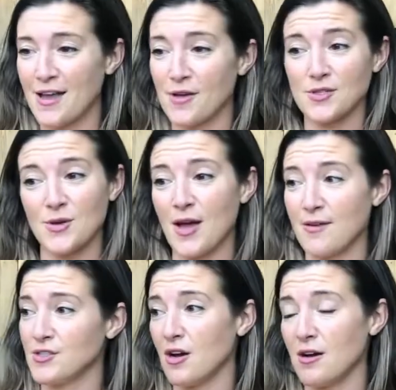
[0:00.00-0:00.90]
also
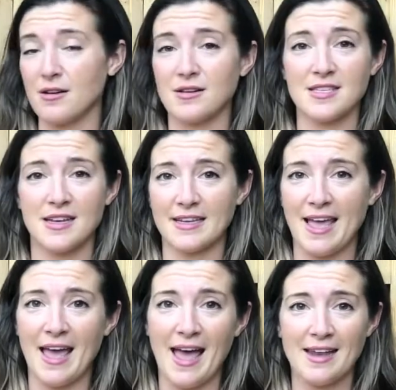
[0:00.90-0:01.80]
have dogs and a
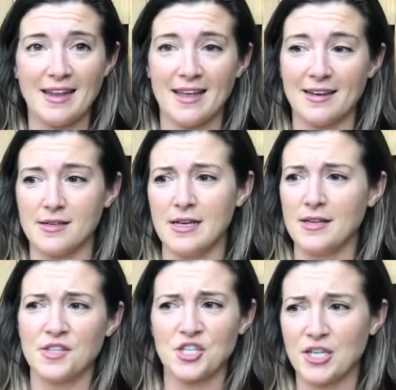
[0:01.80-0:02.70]
cat, and
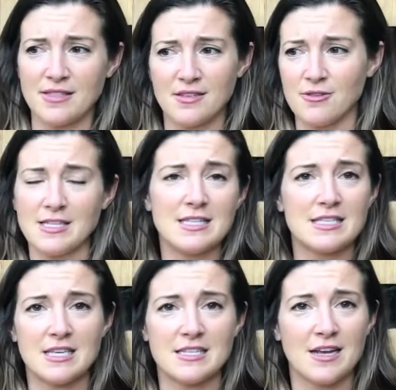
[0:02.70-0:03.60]
the chickens are the
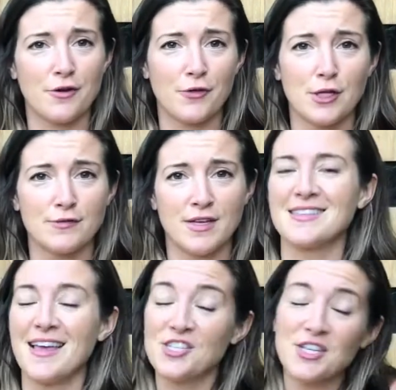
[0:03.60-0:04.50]
easiest out of all of them.
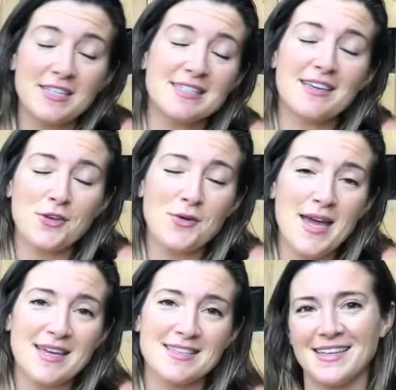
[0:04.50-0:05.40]
And chickens give you
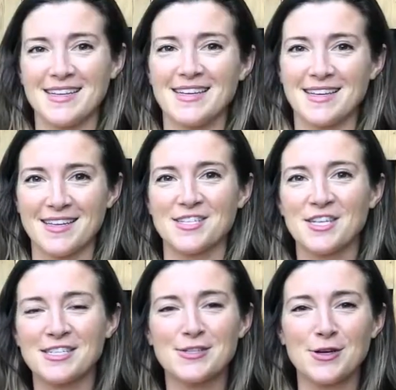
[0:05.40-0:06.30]
eggs.
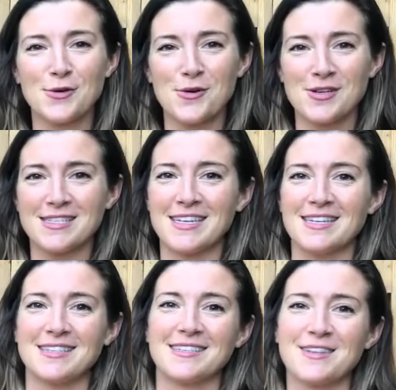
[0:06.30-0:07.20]
Chickens during
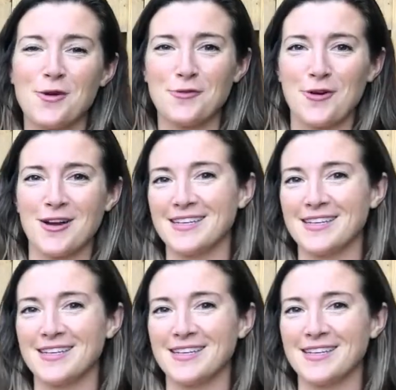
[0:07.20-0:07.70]
quarantine, go for it.